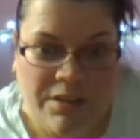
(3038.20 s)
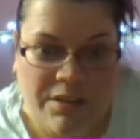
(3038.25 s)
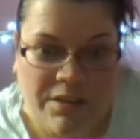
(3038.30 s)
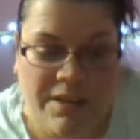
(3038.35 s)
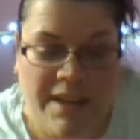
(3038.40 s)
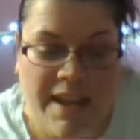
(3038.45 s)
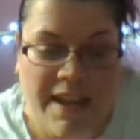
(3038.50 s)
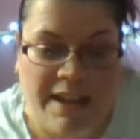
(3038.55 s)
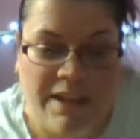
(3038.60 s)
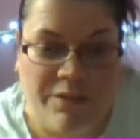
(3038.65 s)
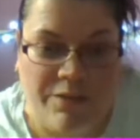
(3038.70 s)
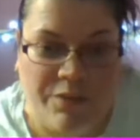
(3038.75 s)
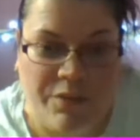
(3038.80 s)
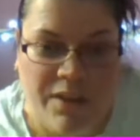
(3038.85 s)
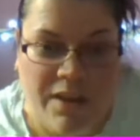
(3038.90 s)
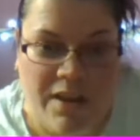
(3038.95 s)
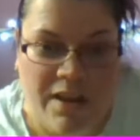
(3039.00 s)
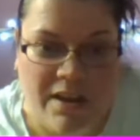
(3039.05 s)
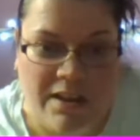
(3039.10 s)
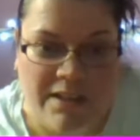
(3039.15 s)
negative
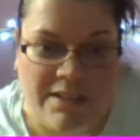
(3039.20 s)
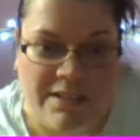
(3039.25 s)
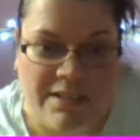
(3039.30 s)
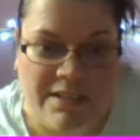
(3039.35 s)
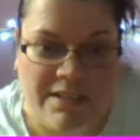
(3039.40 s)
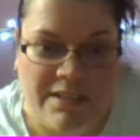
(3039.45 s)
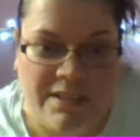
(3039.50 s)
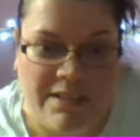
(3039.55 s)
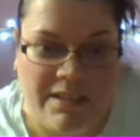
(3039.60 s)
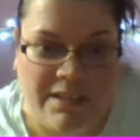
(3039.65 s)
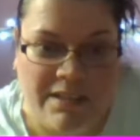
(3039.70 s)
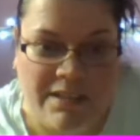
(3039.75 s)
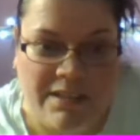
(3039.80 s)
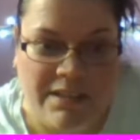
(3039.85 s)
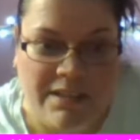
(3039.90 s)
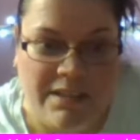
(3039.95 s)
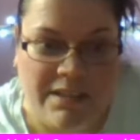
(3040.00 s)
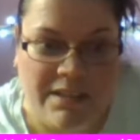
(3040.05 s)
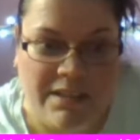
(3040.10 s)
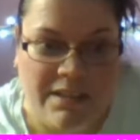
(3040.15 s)
thoughts.
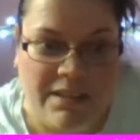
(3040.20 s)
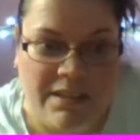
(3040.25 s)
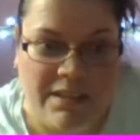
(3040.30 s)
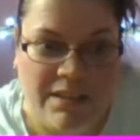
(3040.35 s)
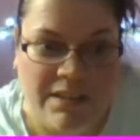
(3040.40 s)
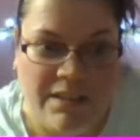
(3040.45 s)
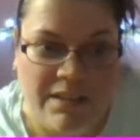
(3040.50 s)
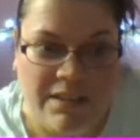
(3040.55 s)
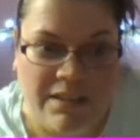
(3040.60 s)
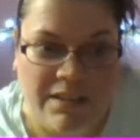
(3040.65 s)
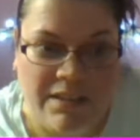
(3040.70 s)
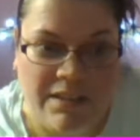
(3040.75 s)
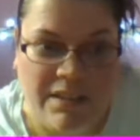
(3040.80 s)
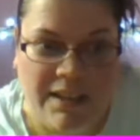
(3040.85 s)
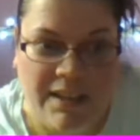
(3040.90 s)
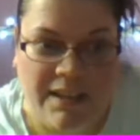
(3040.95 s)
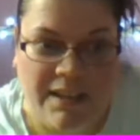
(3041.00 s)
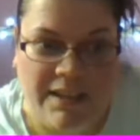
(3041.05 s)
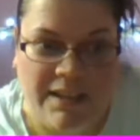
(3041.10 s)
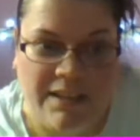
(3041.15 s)

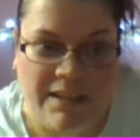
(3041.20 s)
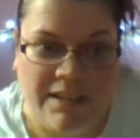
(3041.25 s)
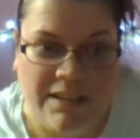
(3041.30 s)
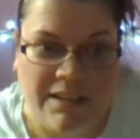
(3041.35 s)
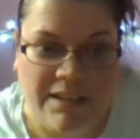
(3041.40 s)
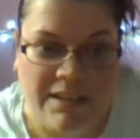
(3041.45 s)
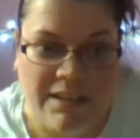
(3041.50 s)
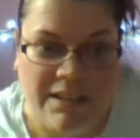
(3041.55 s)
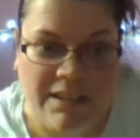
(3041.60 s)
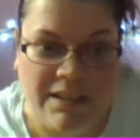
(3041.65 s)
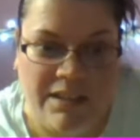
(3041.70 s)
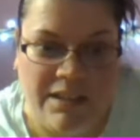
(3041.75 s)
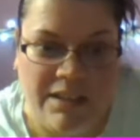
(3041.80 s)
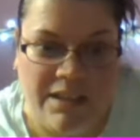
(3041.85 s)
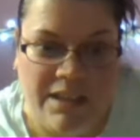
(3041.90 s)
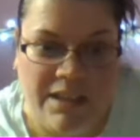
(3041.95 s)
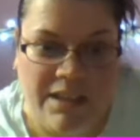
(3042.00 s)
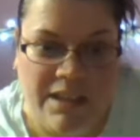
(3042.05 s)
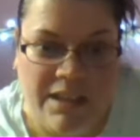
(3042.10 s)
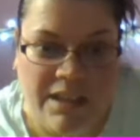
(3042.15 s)
Like,
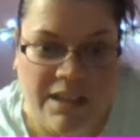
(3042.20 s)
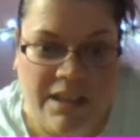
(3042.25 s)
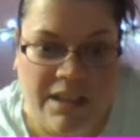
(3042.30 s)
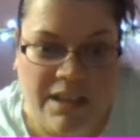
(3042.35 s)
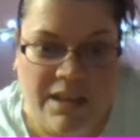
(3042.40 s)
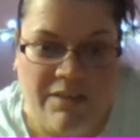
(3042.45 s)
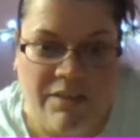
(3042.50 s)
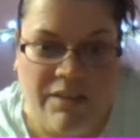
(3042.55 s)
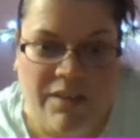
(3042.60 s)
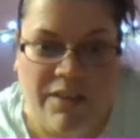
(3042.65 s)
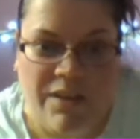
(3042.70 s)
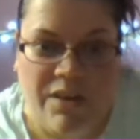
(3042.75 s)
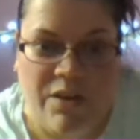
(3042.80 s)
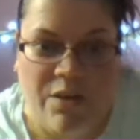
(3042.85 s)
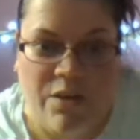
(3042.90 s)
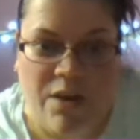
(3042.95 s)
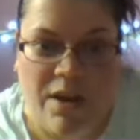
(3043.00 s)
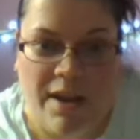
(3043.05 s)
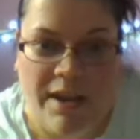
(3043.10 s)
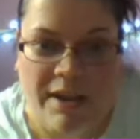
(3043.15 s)
even
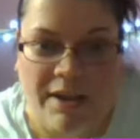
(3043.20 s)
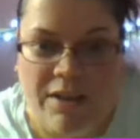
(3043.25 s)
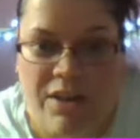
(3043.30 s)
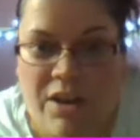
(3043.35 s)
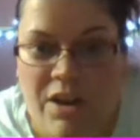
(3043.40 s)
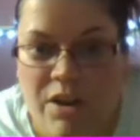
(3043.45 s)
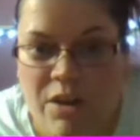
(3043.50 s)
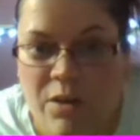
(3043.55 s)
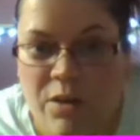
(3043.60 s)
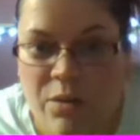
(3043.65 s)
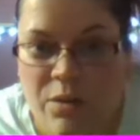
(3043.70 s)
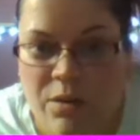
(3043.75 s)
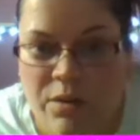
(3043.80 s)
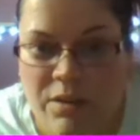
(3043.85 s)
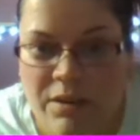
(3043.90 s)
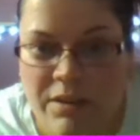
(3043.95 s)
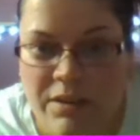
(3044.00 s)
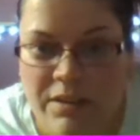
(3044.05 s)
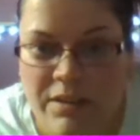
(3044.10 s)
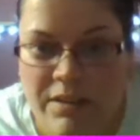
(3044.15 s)
though I know
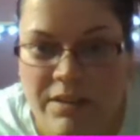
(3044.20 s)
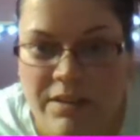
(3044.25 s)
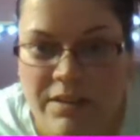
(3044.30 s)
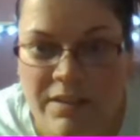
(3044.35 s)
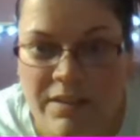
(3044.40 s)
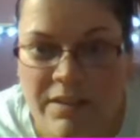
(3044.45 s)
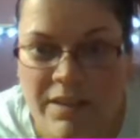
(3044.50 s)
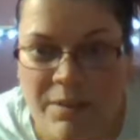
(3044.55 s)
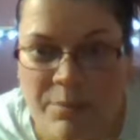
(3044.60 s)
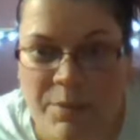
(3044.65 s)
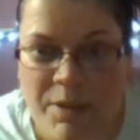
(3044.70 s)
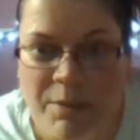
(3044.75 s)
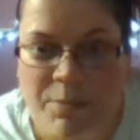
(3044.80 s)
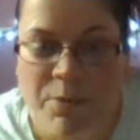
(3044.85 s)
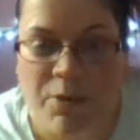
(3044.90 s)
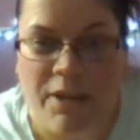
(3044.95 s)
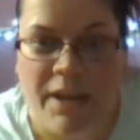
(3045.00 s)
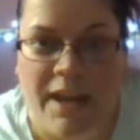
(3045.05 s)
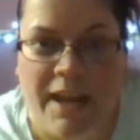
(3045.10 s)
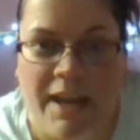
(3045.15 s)
that
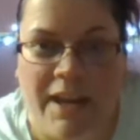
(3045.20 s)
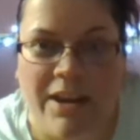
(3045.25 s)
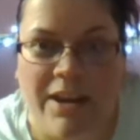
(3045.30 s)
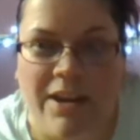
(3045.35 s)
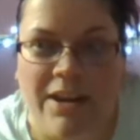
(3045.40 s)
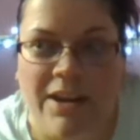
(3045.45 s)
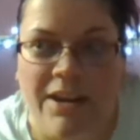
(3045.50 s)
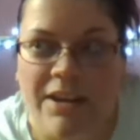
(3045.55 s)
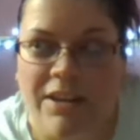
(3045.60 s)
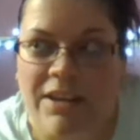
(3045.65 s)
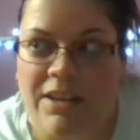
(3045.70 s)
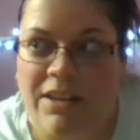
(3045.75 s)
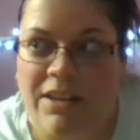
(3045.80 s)
people care,